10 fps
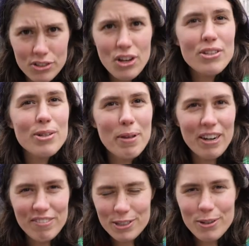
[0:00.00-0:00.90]
gentleman
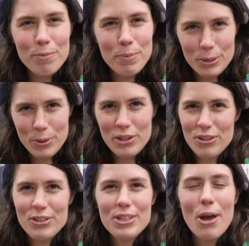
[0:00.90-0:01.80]
of a certain
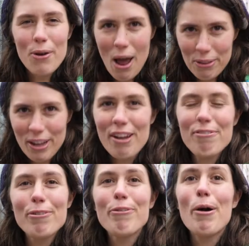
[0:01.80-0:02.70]
persuasion to go down looking
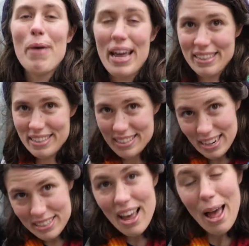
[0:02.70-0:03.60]
for romance
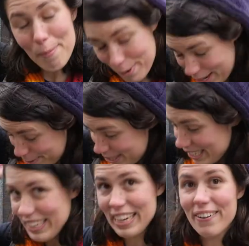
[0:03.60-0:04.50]
at a time when it was
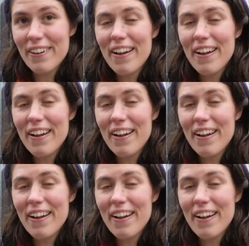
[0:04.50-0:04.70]
illegal.